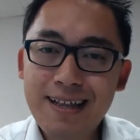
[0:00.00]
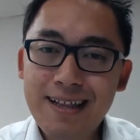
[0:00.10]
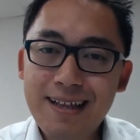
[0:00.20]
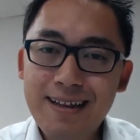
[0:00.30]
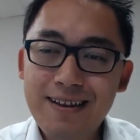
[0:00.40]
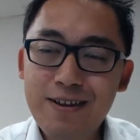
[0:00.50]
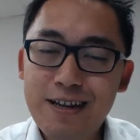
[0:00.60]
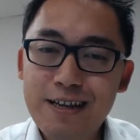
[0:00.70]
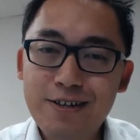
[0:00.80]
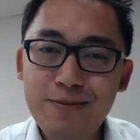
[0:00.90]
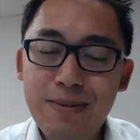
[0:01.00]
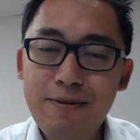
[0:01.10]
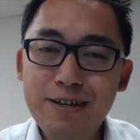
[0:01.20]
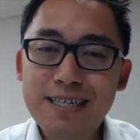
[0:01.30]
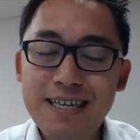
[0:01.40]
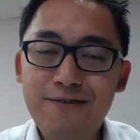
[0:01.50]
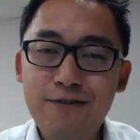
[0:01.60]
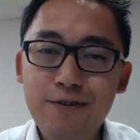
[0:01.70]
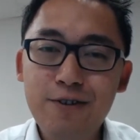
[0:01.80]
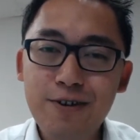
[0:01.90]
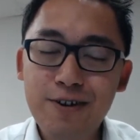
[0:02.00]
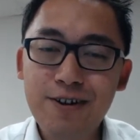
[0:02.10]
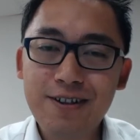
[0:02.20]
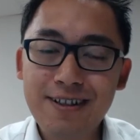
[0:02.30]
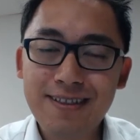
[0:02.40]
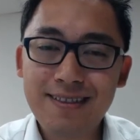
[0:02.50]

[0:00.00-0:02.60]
then they should be able to see through the